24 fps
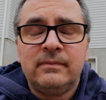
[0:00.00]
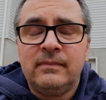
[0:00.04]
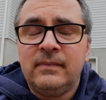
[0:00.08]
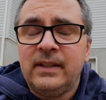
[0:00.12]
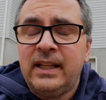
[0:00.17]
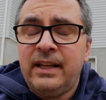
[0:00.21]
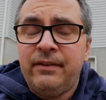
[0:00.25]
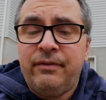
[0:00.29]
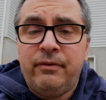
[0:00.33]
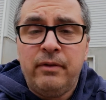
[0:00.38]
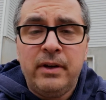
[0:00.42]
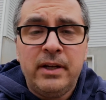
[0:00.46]

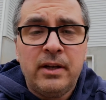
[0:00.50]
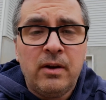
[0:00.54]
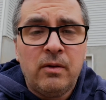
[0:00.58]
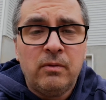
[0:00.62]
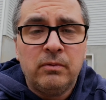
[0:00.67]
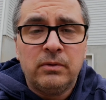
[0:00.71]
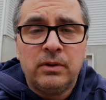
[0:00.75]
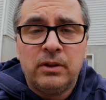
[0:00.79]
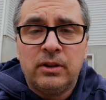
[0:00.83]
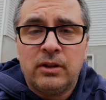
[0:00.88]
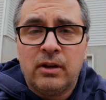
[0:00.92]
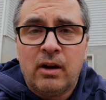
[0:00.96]
if we
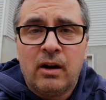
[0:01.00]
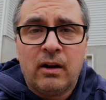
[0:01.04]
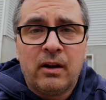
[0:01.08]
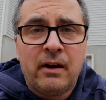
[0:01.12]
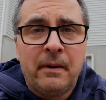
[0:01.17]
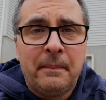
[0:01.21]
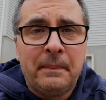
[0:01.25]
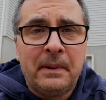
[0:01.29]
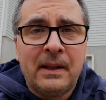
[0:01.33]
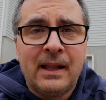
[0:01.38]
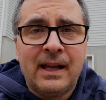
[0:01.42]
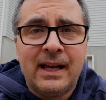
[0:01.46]
don't start
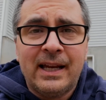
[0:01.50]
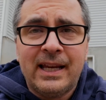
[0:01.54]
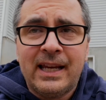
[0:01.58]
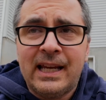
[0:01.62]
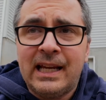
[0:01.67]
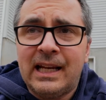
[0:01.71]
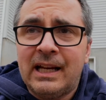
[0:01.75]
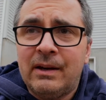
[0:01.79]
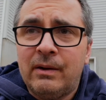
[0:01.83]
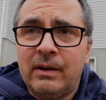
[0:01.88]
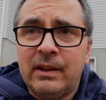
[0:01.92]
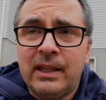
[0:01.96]

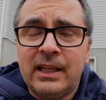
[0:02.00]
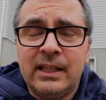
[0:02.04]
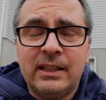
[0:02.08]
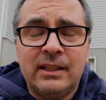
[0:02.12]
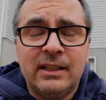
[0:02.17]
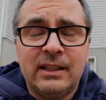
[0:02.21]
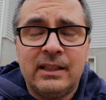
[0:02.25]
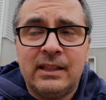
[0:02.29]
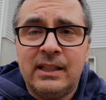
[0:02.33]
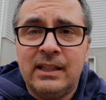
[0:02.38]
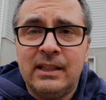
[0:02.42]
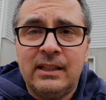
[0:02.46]
complying, this
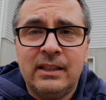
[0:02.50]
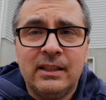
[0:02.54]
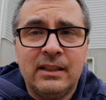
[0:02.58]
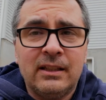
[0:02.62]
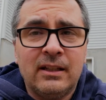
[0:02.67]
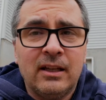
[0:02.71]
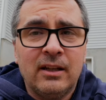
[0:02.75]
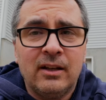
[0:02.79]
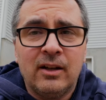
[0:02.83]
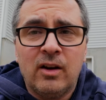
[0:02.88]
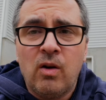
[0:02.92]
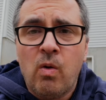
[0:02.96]
is this is
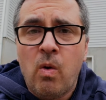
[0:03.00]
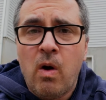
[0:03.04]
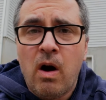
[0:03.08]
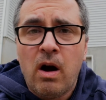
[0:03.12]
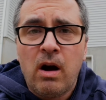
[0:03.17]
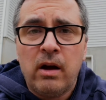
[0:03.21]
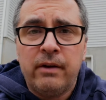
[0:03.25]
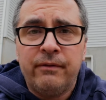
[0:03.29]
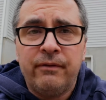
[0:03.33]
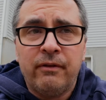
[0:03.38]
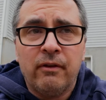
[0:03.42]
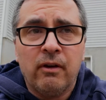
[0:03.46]
going to go
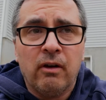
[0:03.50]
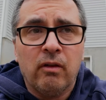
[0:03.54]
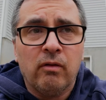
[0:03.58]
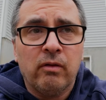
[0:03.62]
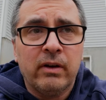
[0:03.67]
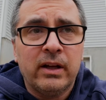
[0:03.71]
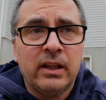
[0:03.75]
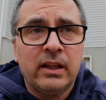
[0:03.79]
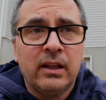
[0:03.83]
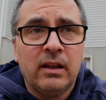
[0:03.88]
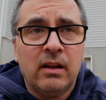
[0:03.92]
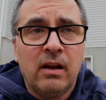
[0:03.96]
on for a
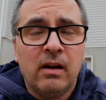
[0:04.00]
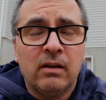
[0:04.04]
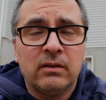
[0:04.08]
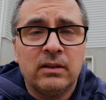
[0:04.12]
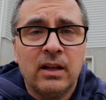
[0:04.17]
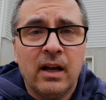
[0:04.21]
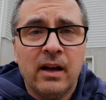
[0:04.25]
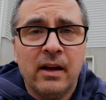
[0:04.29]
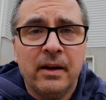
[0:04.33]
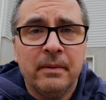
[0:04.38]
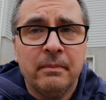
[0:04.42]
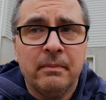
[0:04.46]
really long
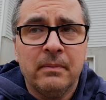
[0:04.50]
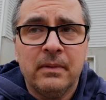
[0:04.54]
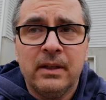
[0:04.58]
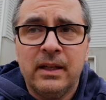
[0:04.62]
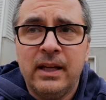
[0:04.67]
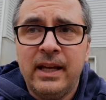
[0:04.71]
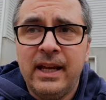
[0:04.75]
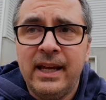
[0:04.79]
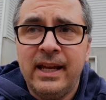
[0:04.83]
time